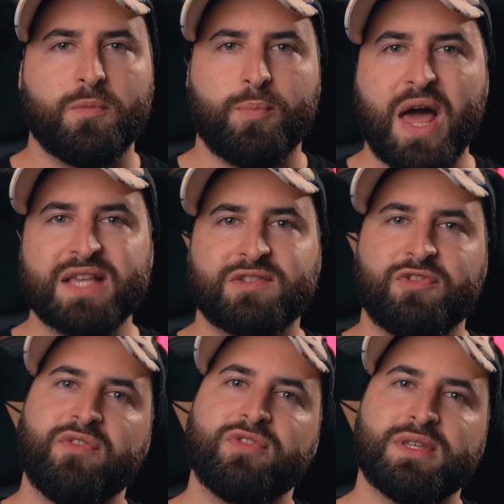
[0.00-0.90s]
plus
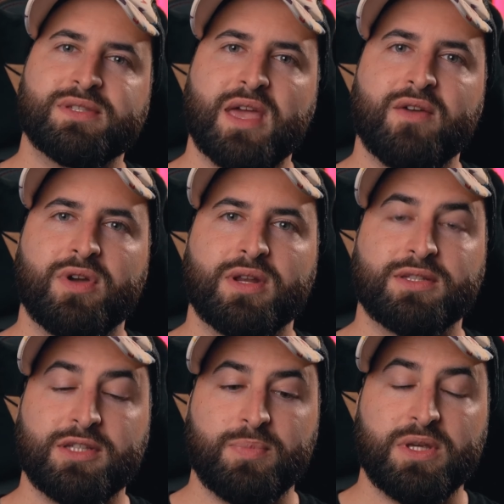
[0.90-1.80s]
57
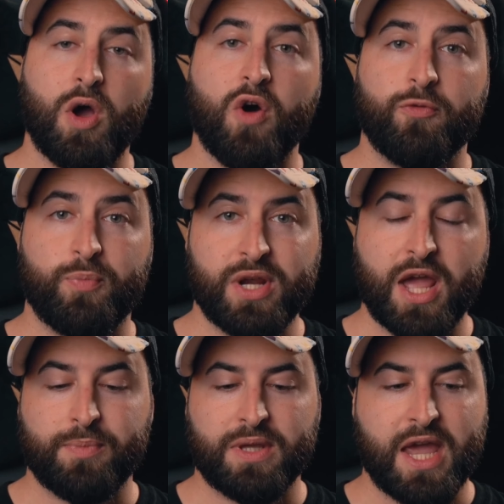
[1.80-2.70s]
dB of
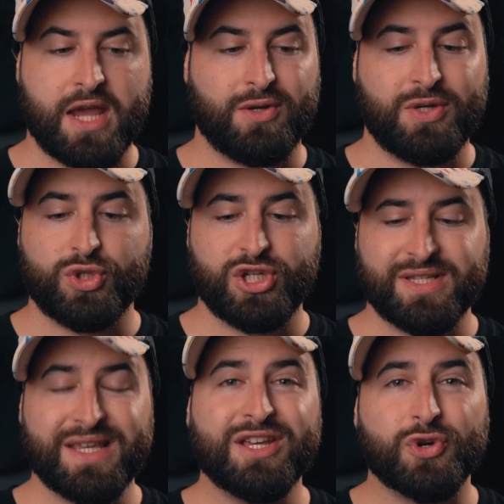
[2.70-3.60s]
preamp gain, which is
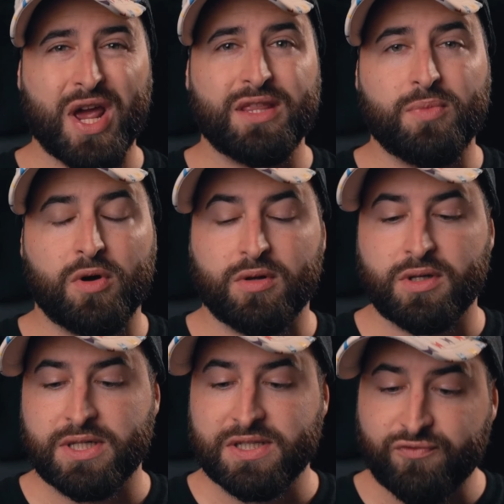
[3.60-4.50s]
incredible.
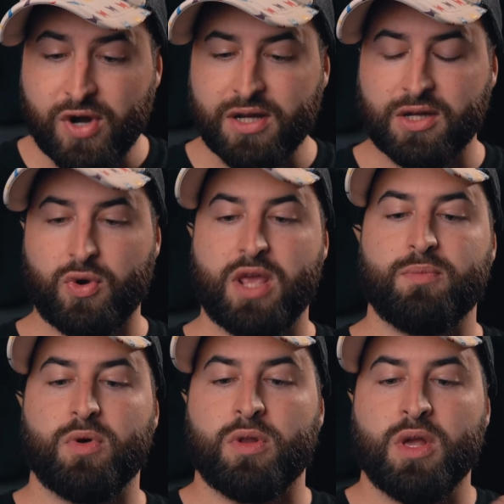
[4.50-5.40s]
It's very
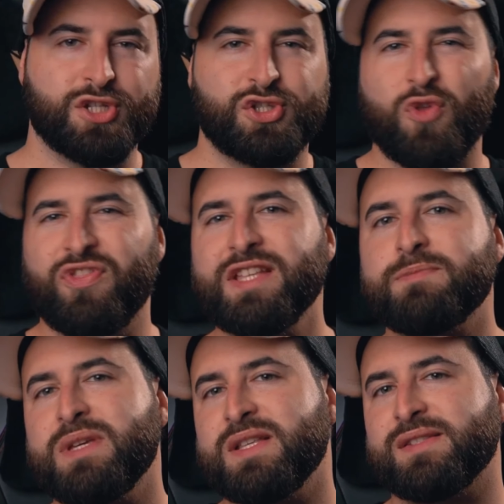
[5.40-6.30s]
incredible. So
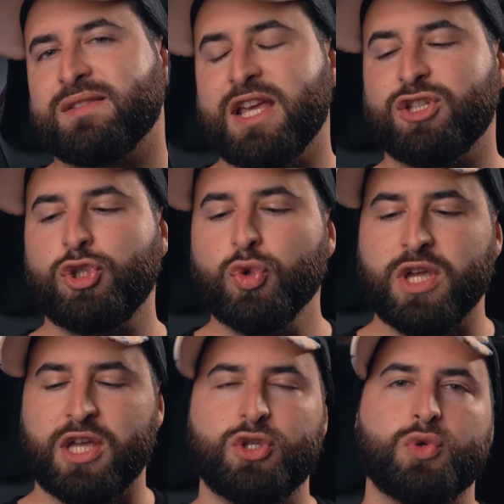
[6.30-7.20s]
this means that you
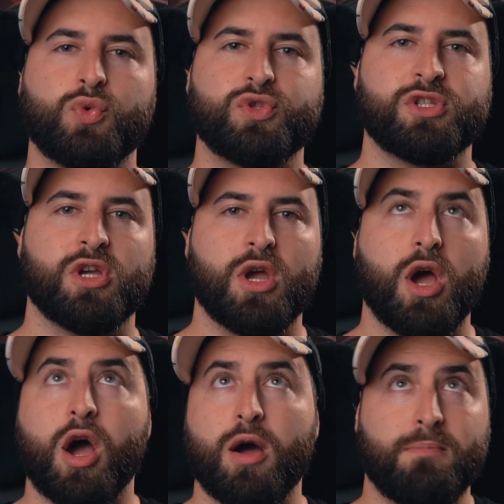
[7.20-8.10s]
can use
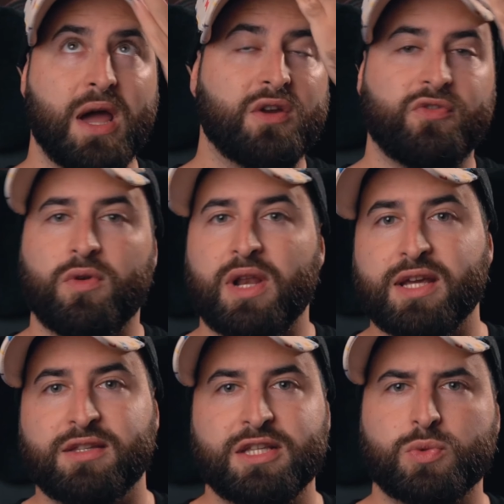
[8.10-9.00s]
a microphone
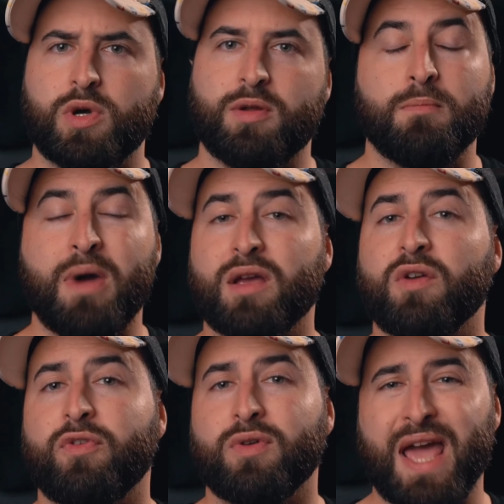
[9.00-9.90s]
like this one,
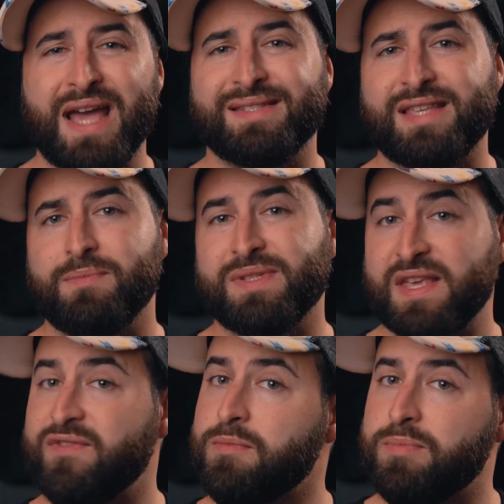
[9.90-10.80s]
microphone
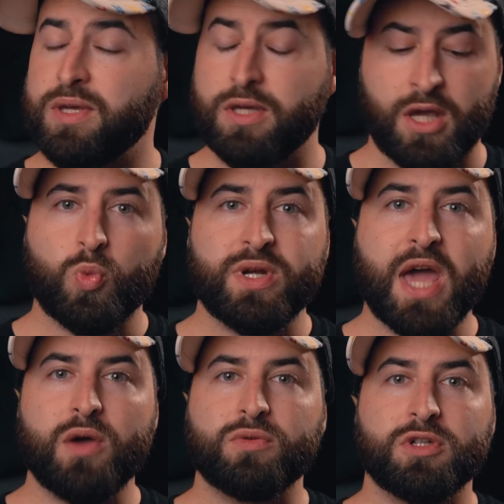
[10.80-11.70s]
SM7B,
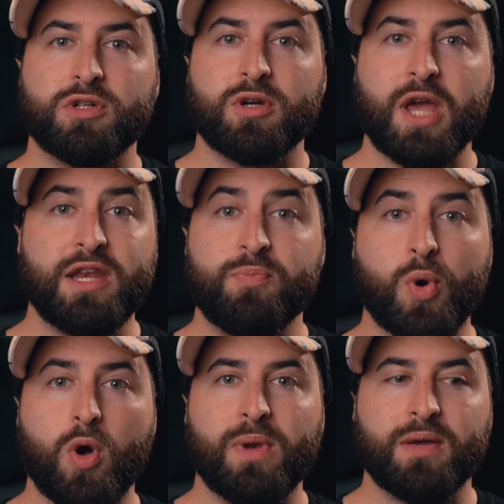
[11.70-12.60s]
without any
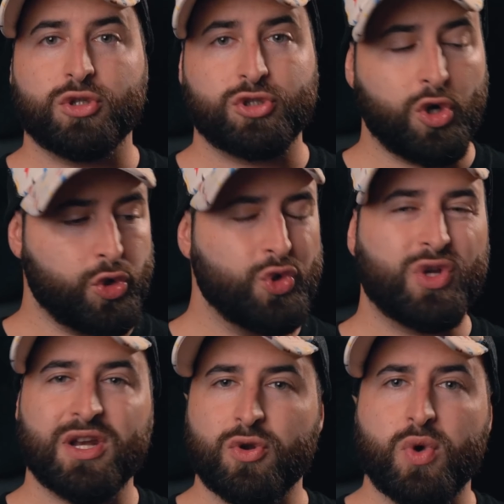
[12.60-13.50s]
problem. So you
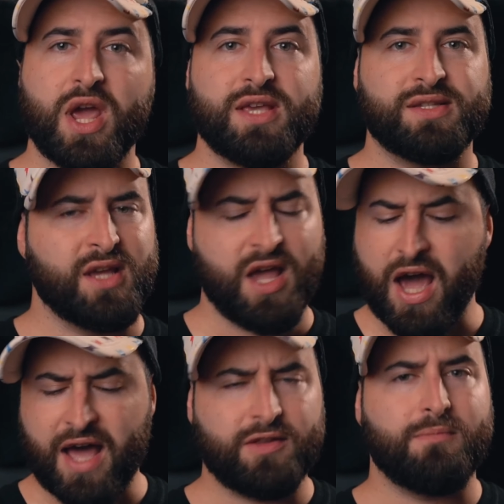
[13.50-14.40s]
can raise at the